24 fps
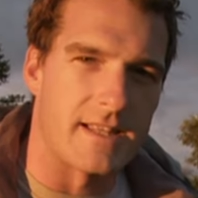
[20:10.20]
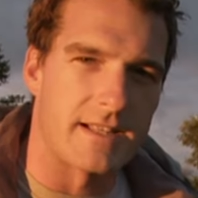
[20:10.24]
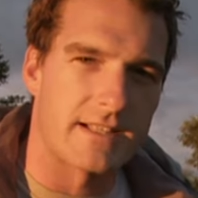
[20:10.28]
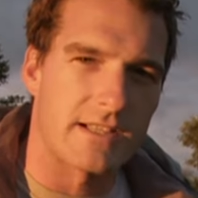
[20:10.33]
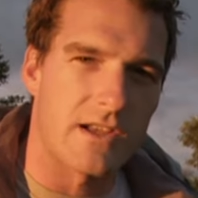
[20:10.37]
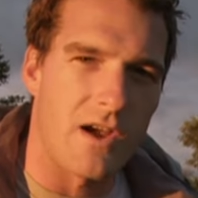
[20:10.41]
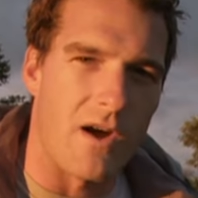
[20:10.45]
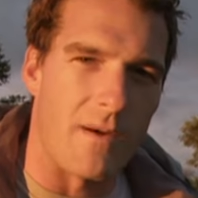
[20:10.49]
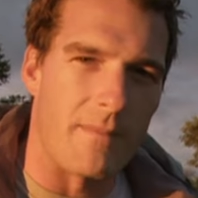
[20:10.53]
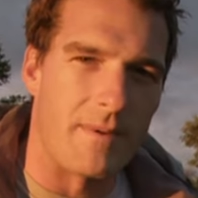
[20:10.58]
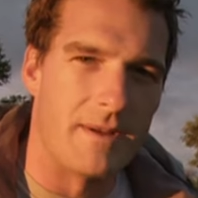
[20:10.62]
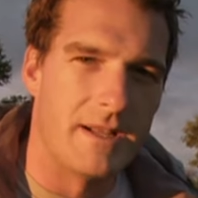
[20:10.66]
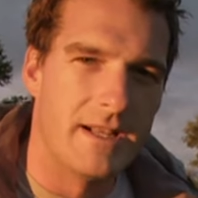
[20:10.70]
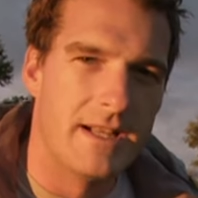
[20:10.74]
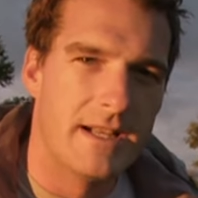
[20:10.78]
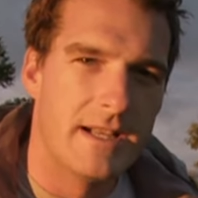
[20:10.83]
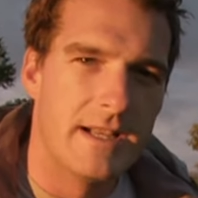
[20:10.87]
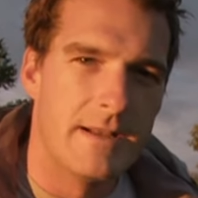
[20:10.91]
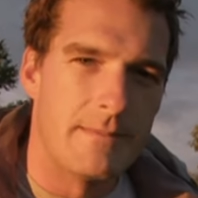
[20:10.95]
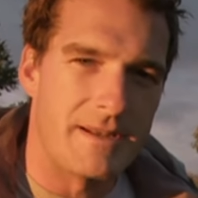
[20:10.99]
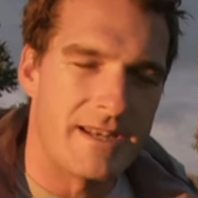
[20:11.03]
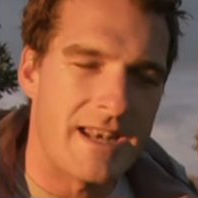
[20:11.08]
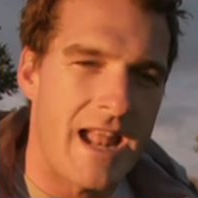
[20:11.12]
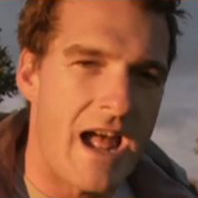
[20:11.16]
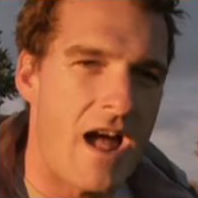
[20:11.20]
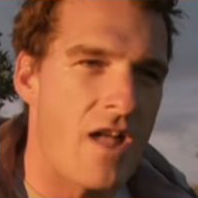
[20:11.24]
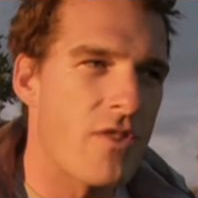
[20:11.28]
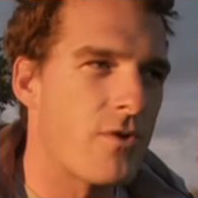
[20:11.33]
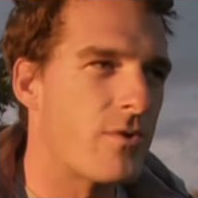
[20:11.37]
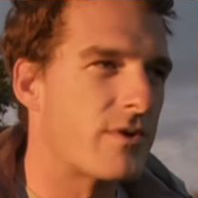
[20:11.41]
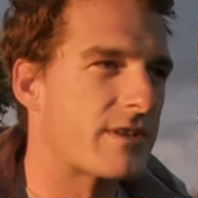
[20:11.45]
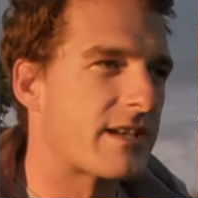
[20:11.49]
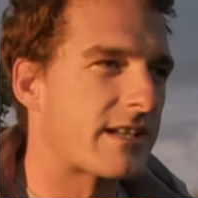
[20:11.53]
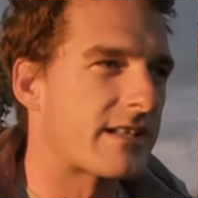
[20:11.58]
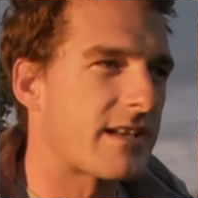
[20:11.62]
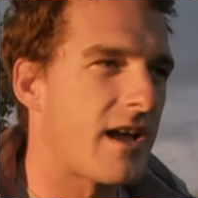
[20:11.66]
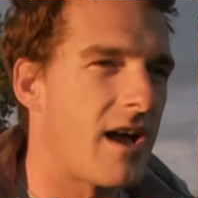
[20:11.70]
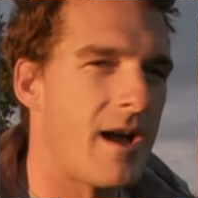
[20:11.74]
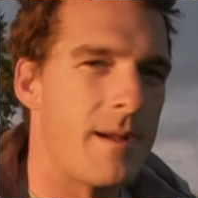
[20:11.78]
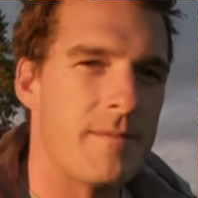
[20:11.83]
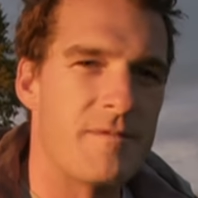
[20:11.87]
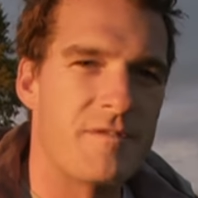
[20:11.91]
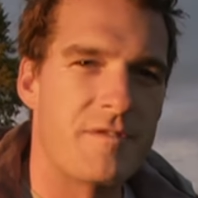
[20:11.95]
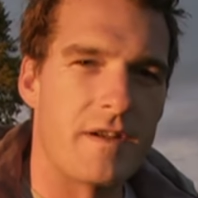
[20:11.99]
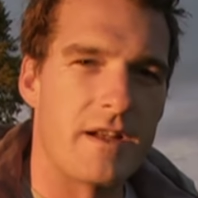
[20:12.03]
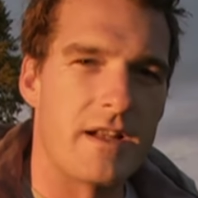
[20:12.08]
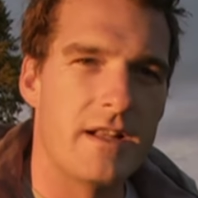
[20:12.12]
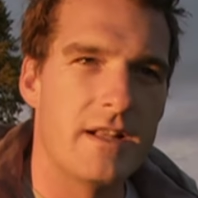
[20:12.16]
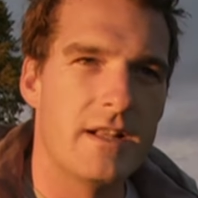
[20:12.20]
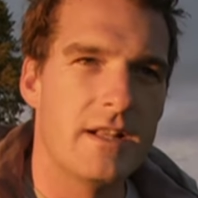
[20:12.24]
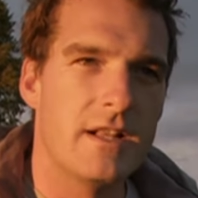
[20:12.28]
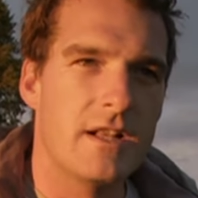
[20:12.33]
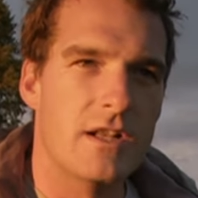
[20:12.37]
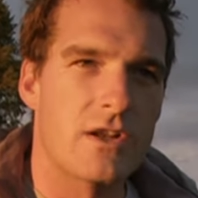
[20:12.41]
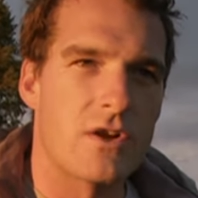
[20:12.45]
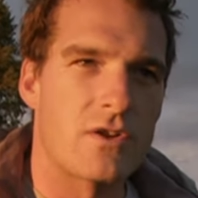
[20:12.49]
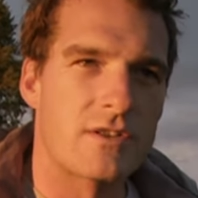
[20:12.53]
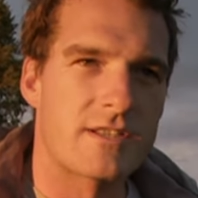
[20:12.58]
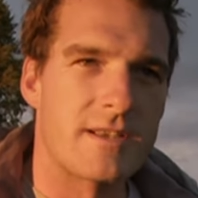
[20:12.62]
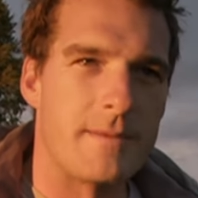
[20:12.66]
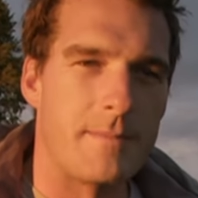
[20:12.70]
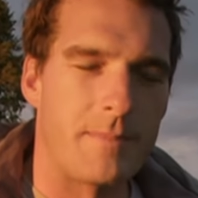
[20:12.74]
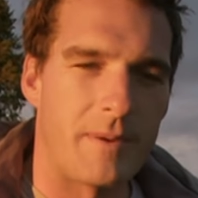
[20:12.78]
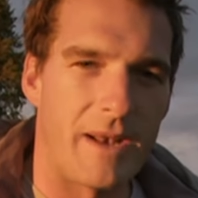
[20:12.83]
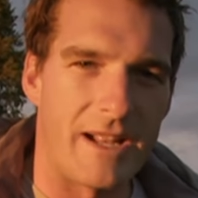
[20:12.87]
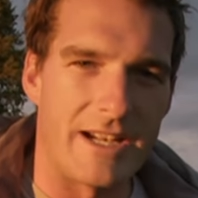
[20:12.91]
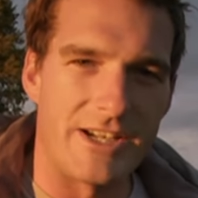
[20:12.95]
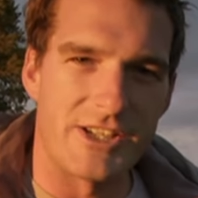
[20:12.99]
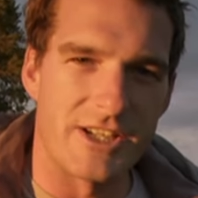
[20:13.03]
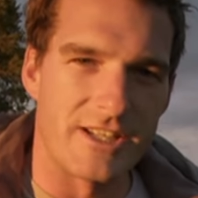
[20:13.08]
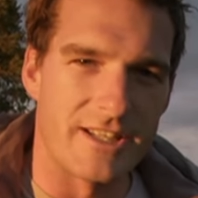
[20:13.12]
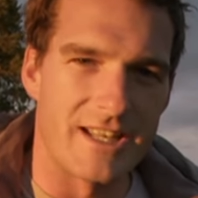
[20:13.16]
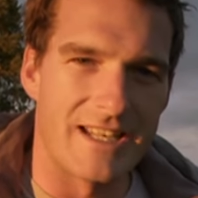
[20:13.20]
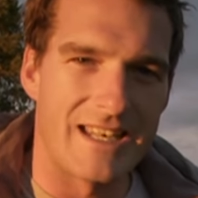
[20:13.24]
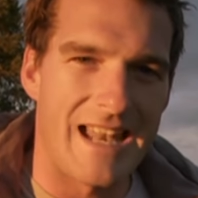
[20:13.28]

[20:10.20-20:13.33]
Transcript: at the top. But now there was a time for contemplation.